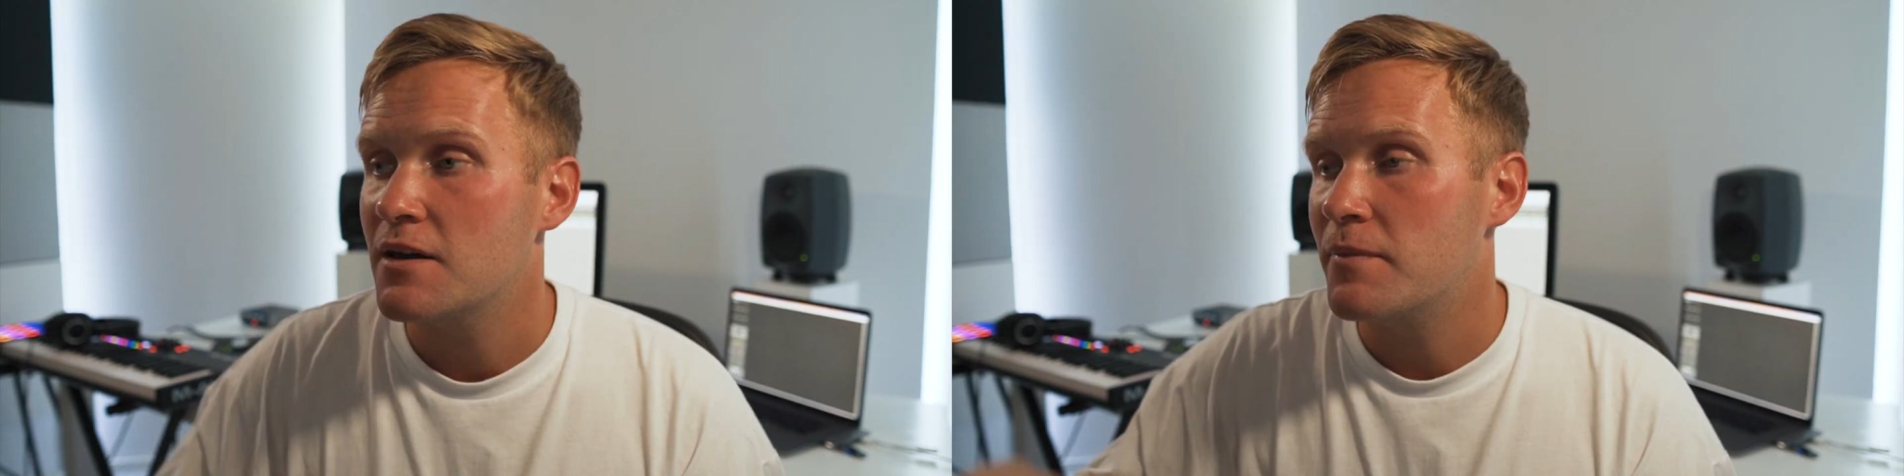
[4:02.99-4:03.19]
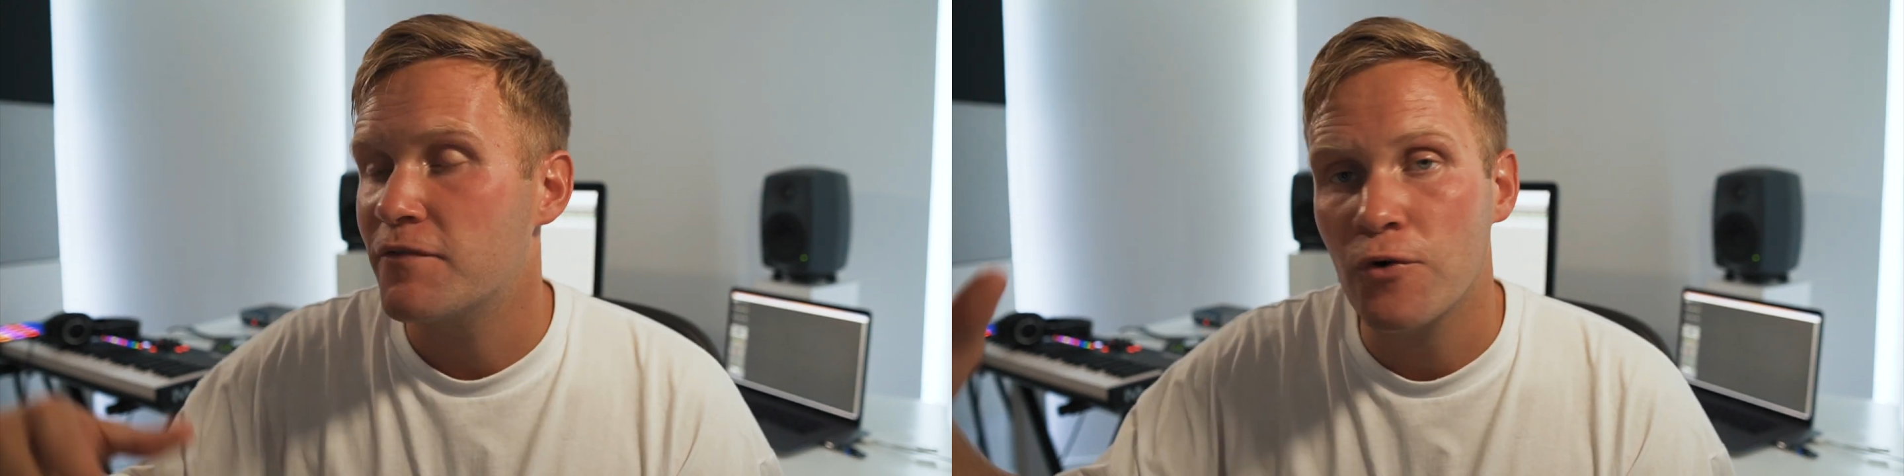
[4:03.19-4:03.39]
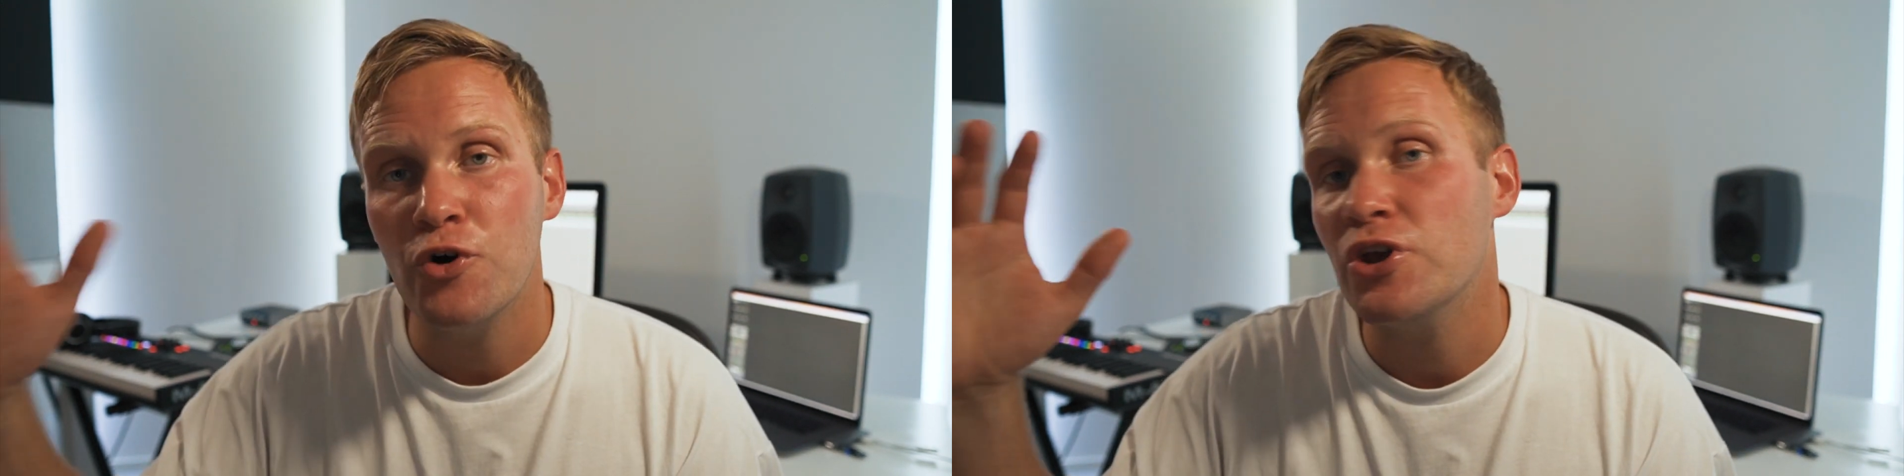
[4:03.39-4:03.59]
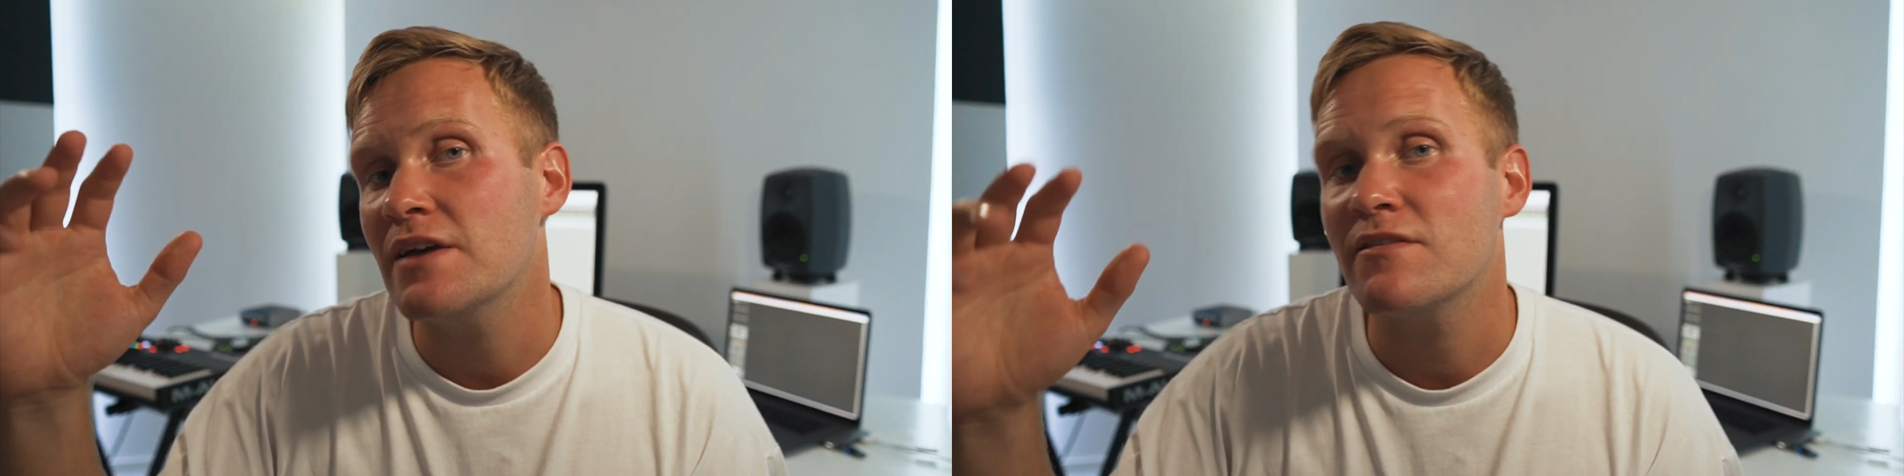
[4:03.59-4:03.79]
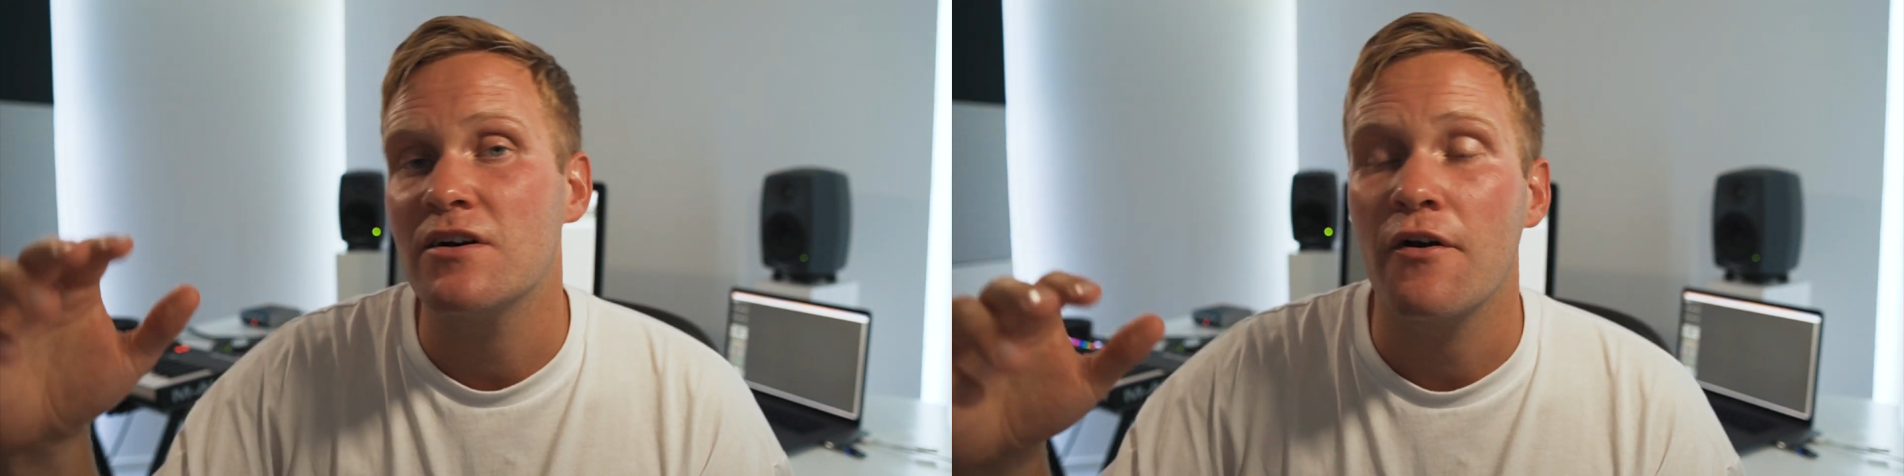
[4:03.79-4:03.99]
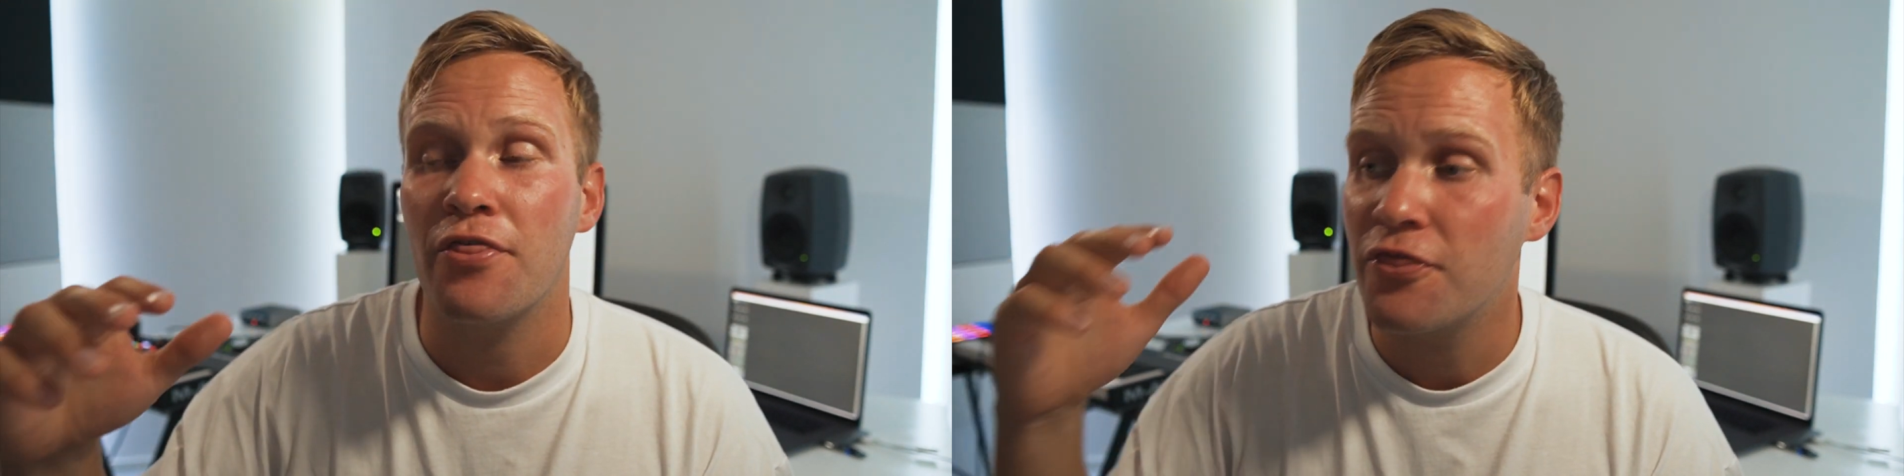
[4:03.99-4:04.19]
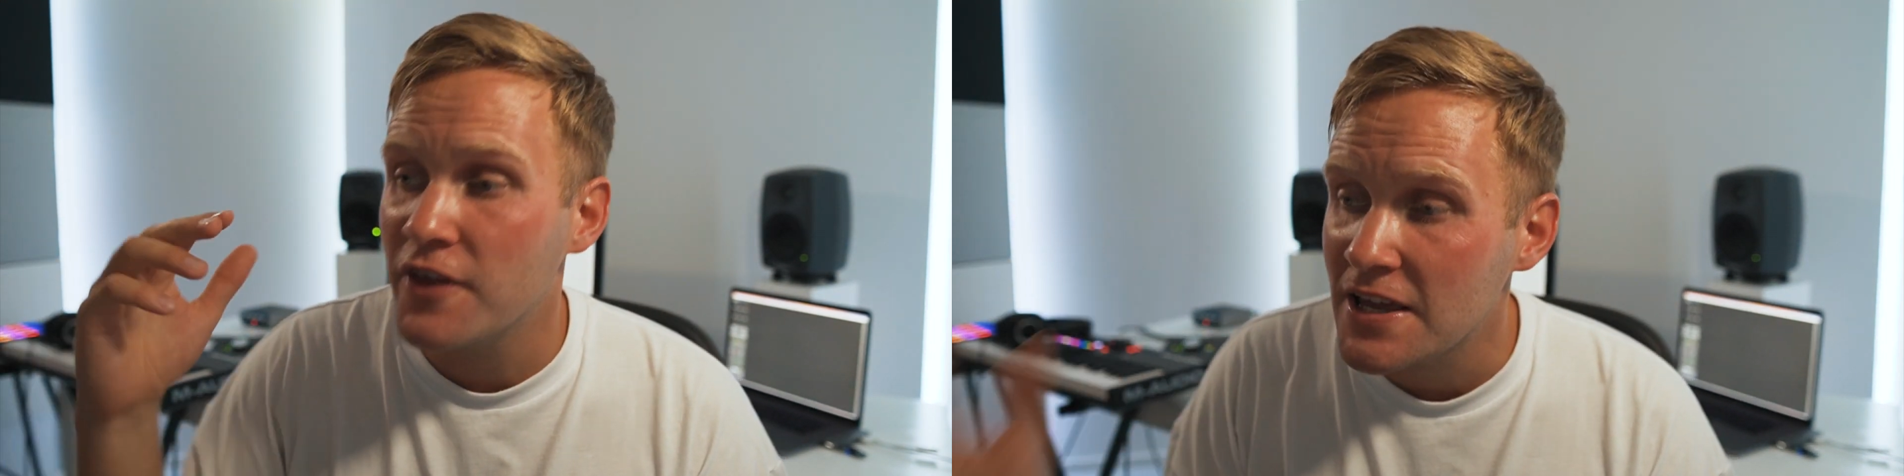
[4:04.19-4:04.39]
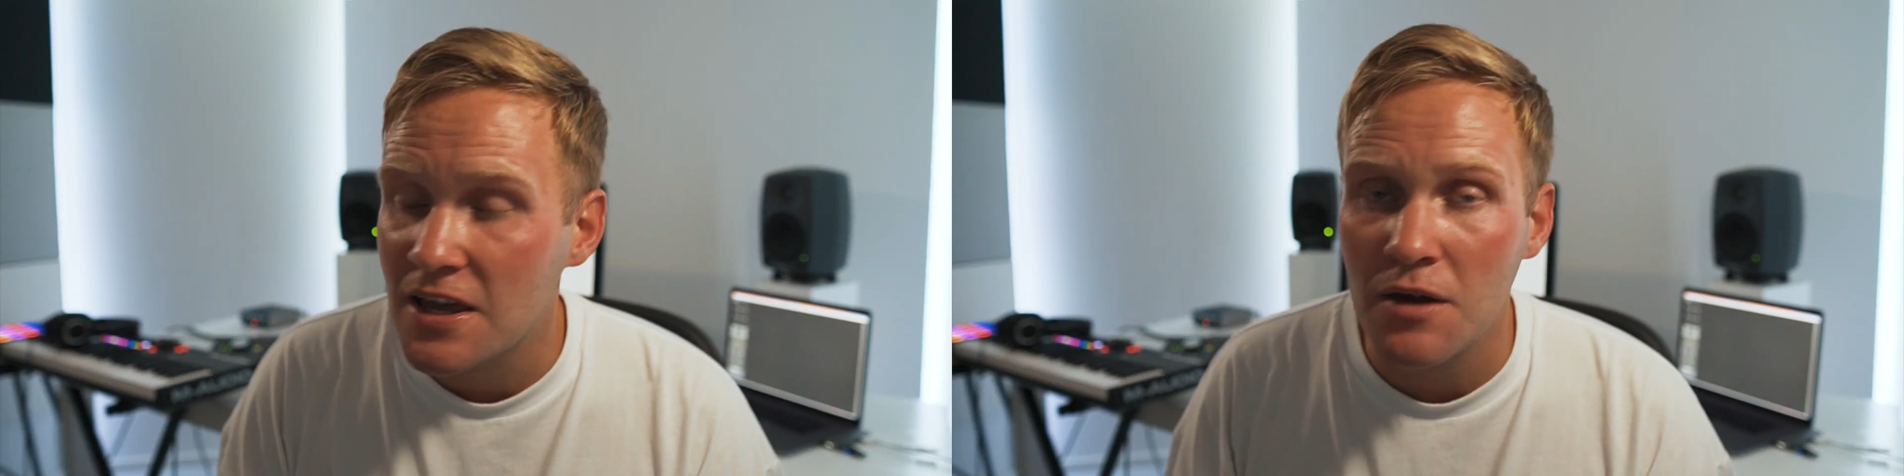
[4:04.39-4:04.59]
before you even are
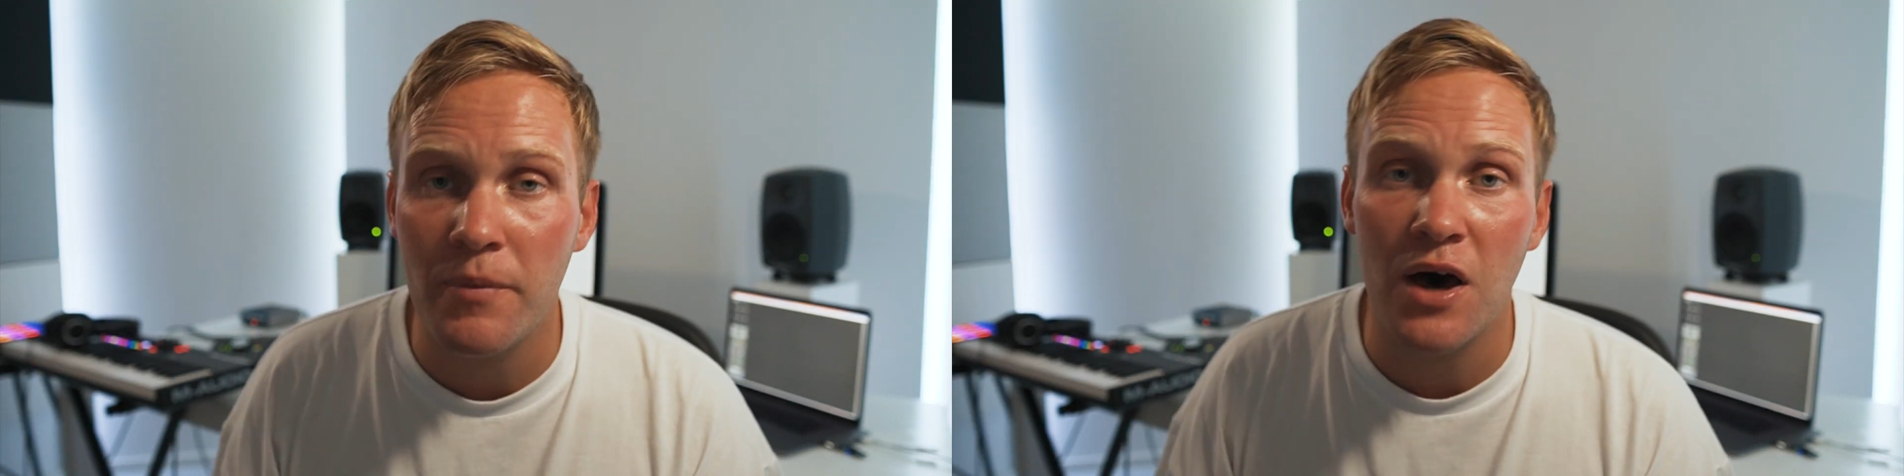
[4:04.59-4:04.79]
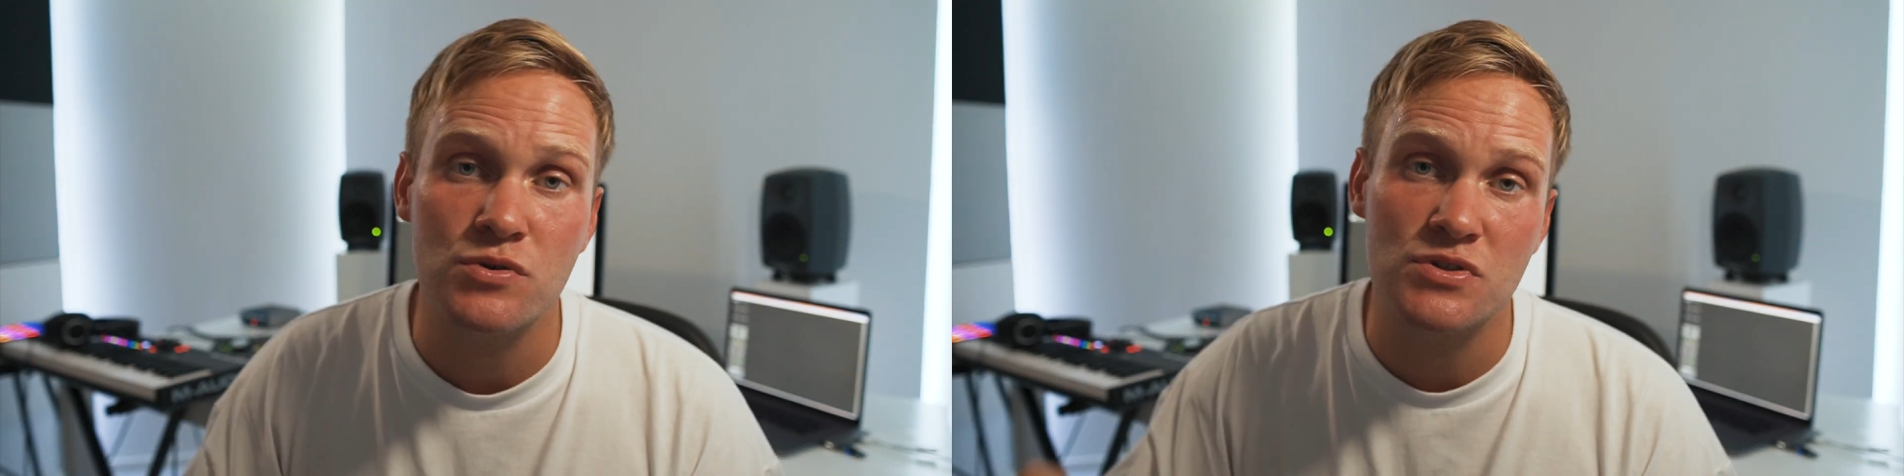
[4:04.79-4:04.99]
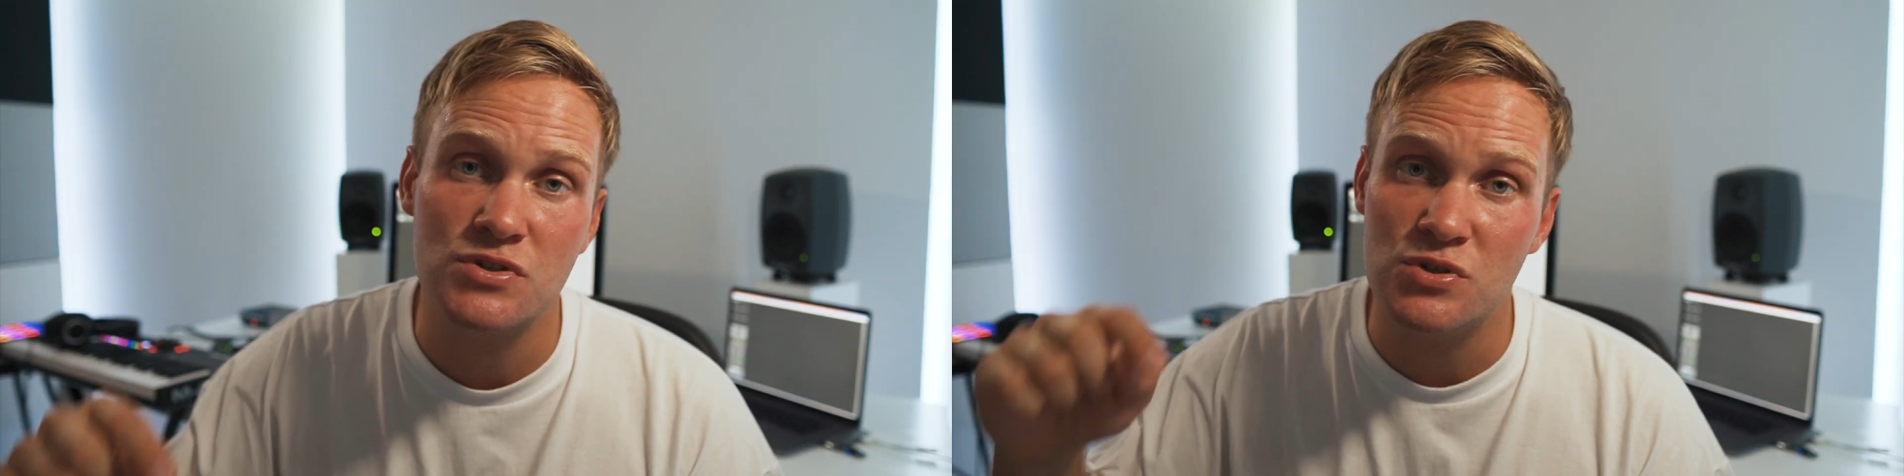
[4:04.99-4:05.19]
thinking about